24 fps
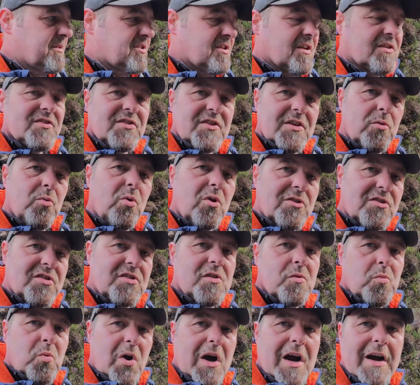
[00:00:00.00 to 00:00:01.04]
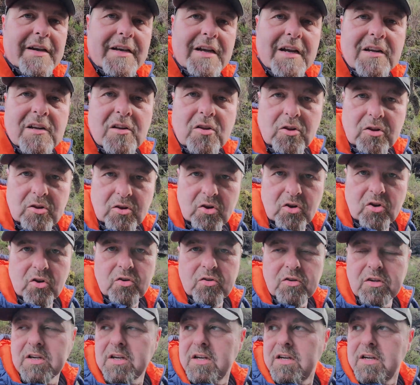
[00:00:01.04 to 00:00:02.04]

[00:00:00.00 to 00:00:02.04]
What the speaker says: because I still wanted the wide angle look,